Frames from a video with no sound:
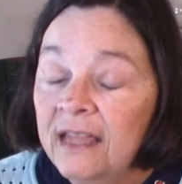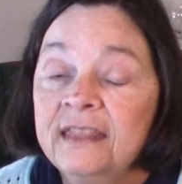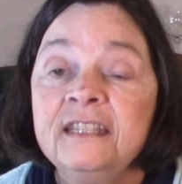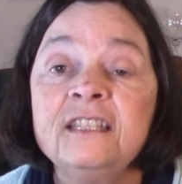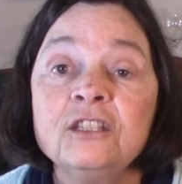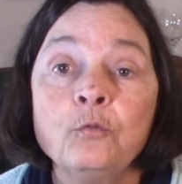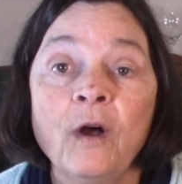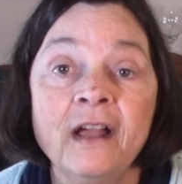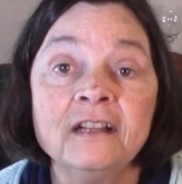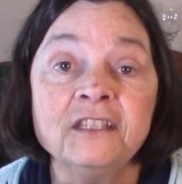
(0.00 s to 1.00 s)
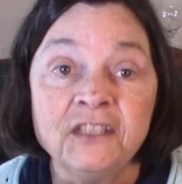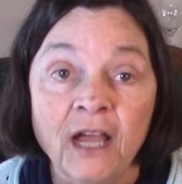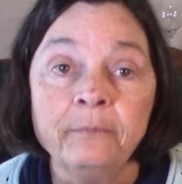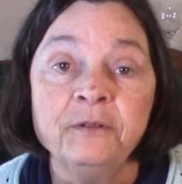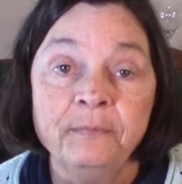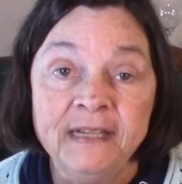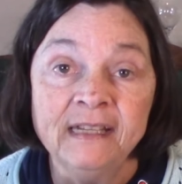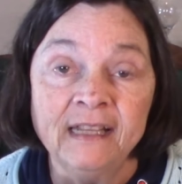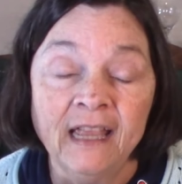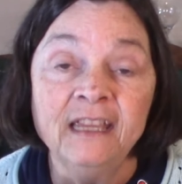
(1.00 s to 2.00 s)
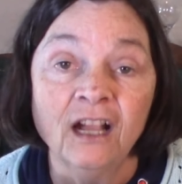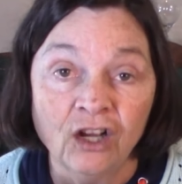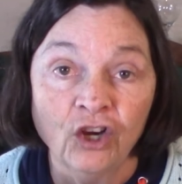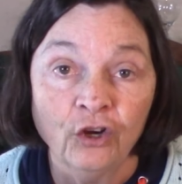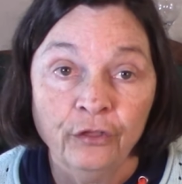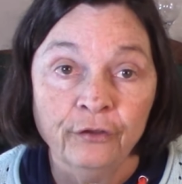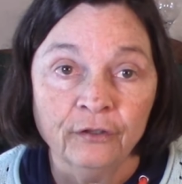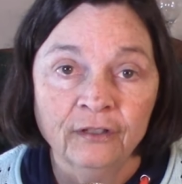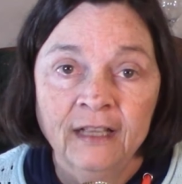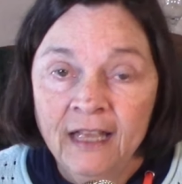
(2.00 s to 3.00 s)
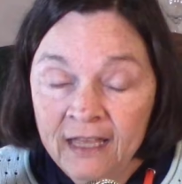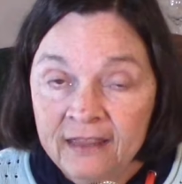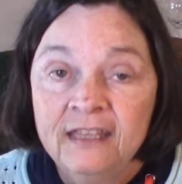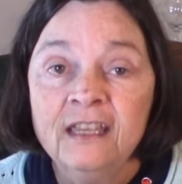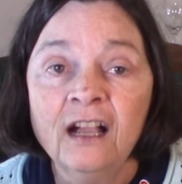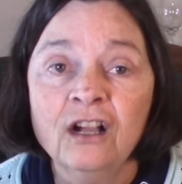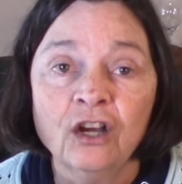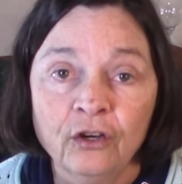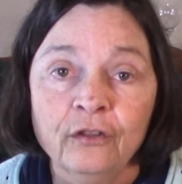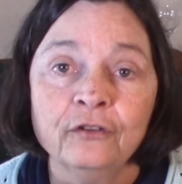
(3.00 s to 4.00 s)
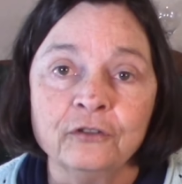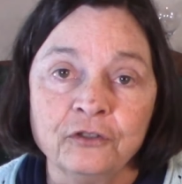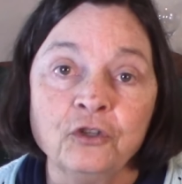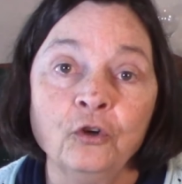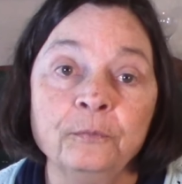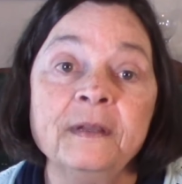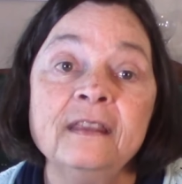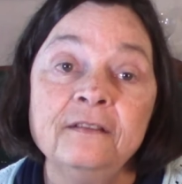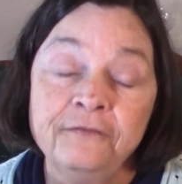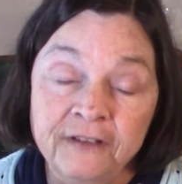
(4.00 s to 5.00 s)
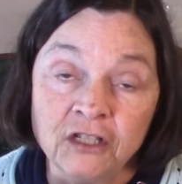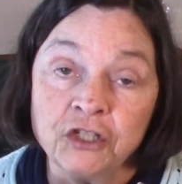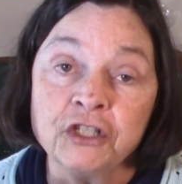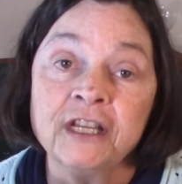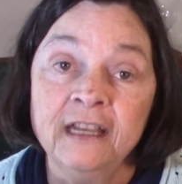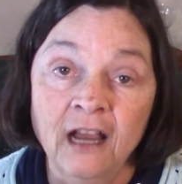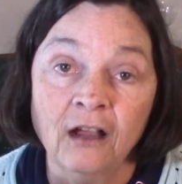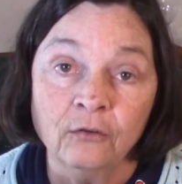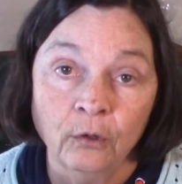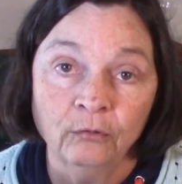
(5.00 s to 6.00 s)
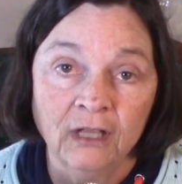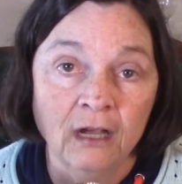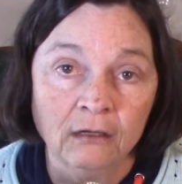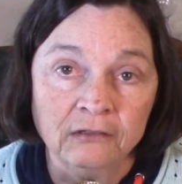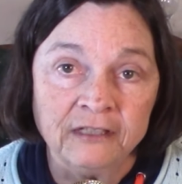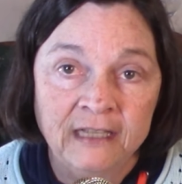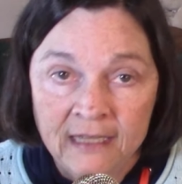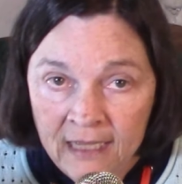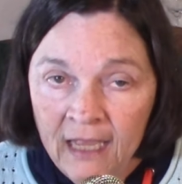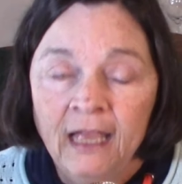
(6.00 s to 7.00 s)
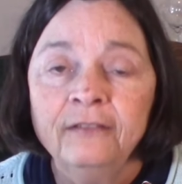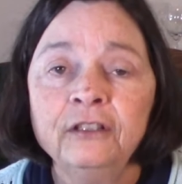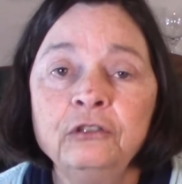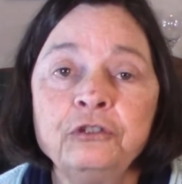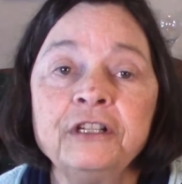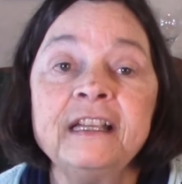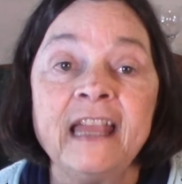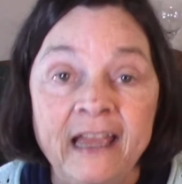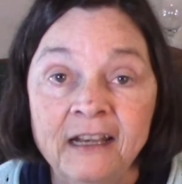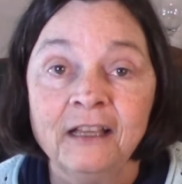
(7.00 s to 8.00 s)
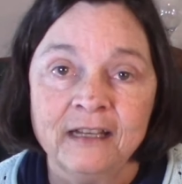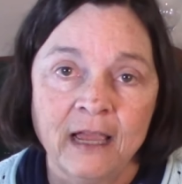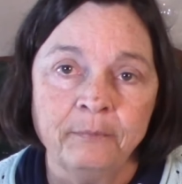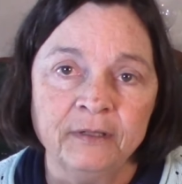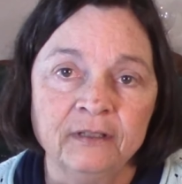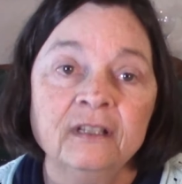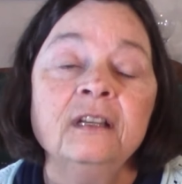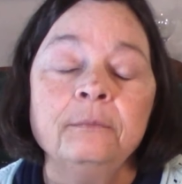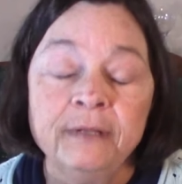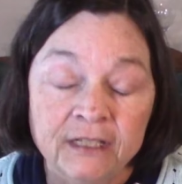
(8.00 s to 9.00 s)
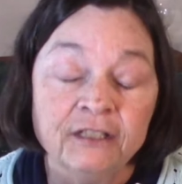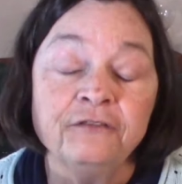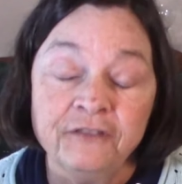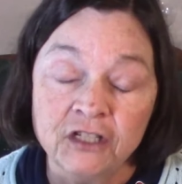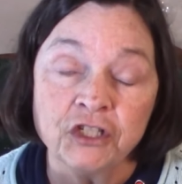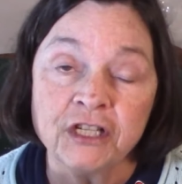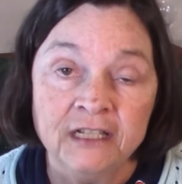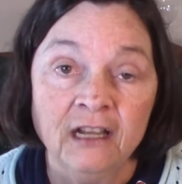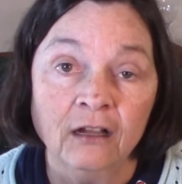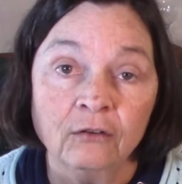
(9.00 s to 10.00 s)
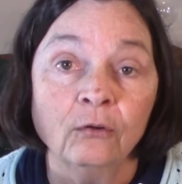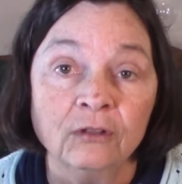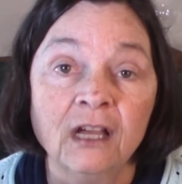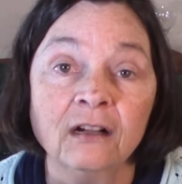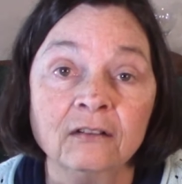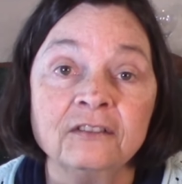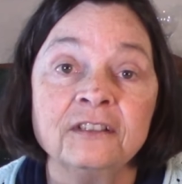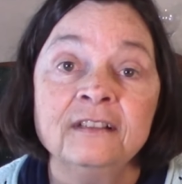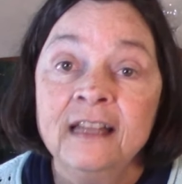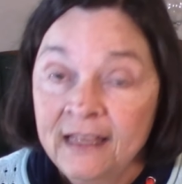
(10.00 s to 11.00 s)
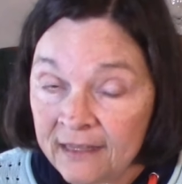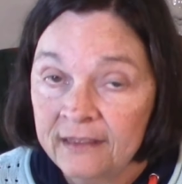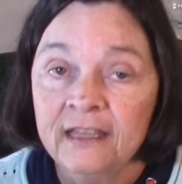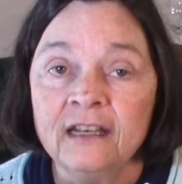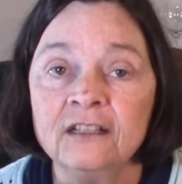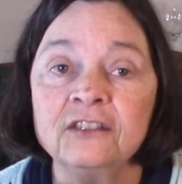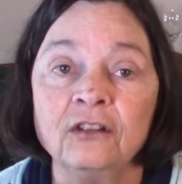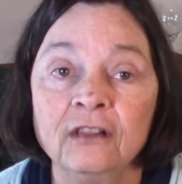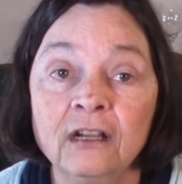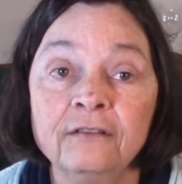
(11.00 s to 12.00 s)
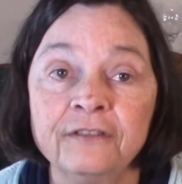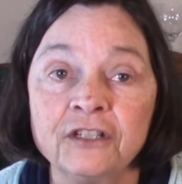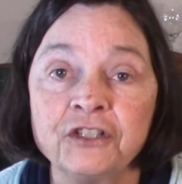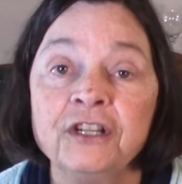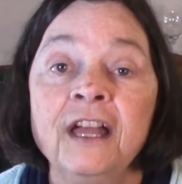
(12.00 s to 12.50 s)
This is why I stopped being a young earther. The young earthers told me that fish cannot grow lungs. Evolution cannot happen because fish cannot grow lungs. Then I saw lungfish.